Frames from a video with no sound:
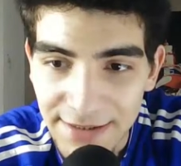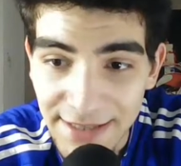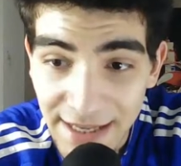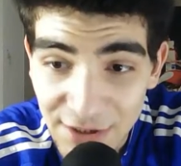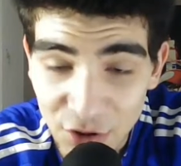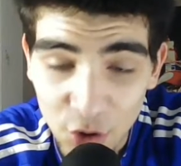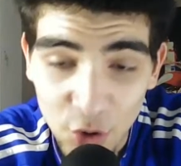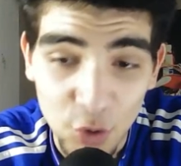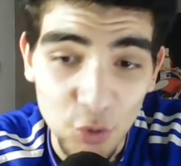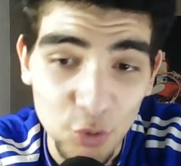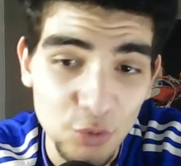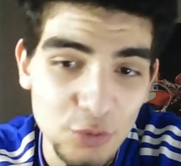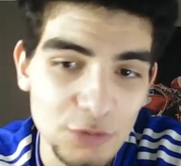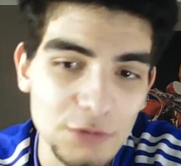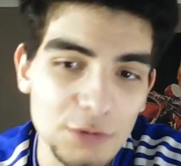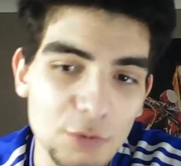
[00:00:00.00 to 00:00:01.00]
Neto,
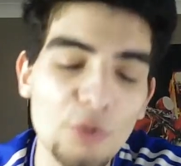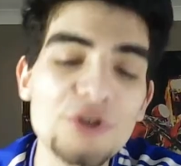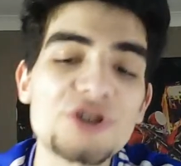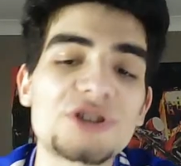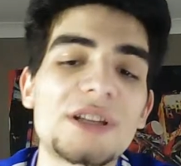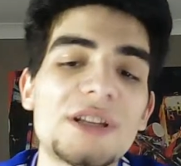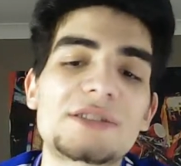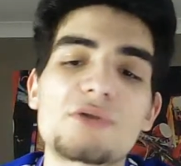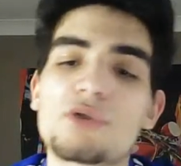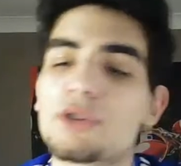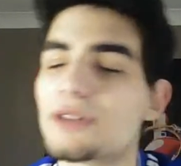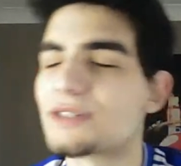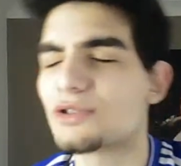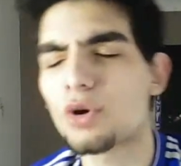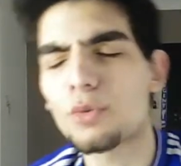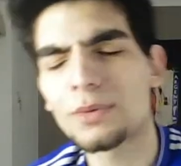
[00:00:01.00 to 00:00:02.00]
Which Neto? There's
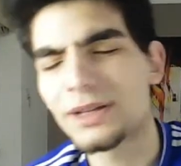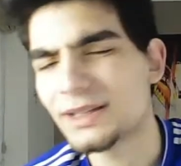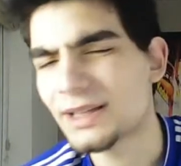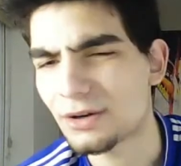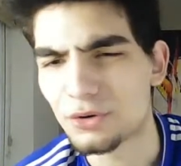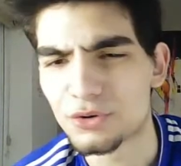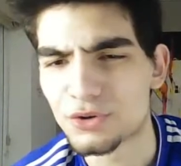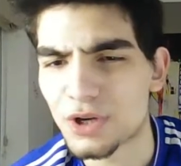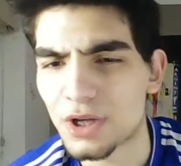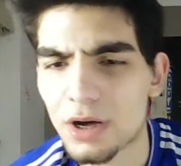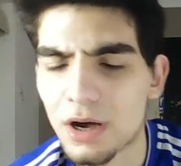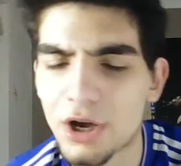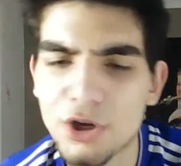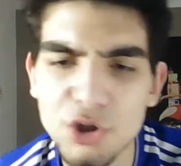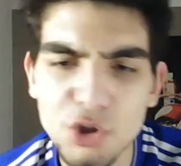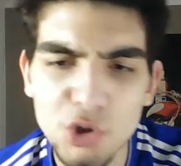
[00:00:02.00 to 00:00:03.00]
so many Netos.
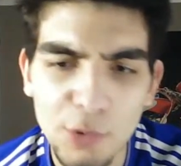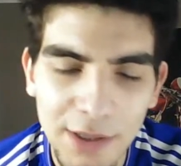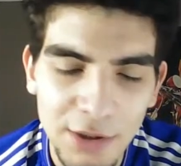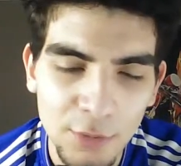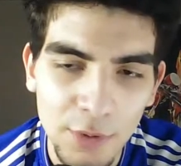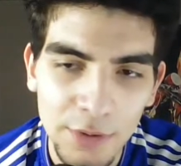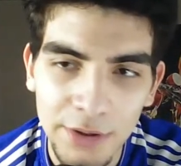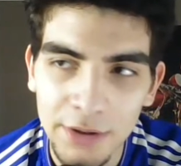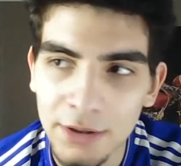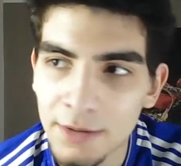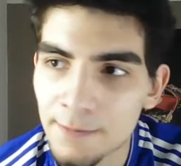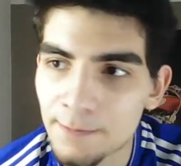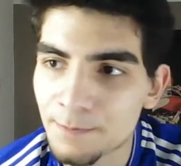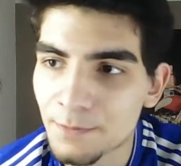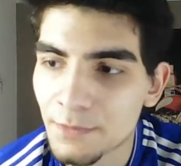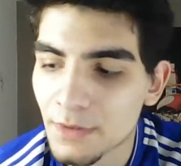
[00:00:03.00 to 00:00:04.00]
Are you talking about the one
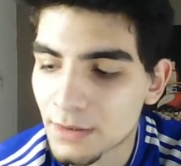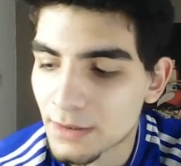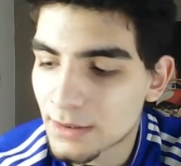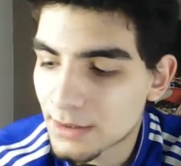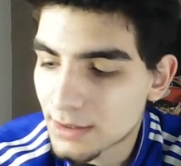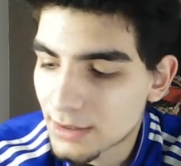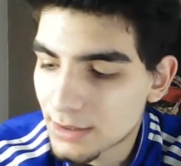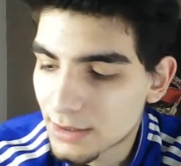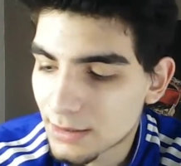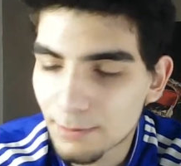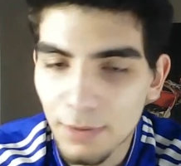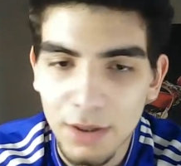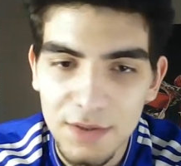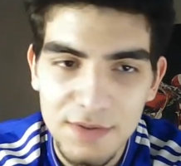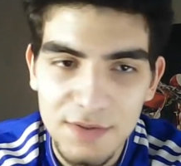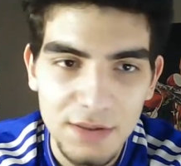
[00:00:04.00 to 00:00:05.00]
at
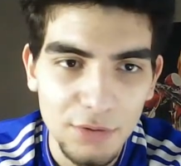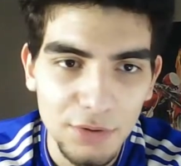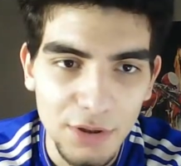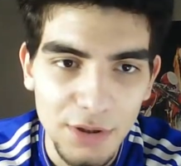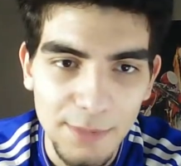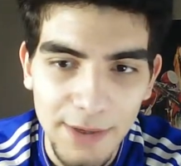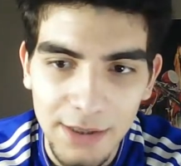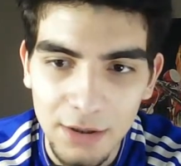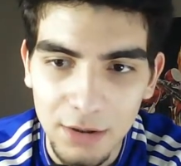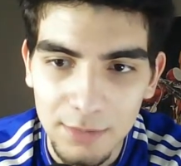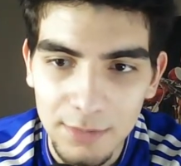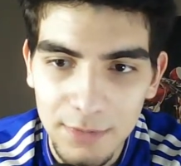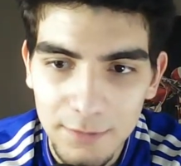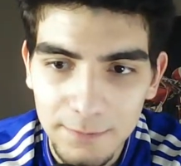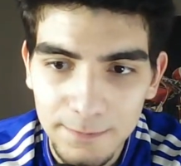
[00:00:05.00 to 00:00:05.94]
Barcelona, the backup?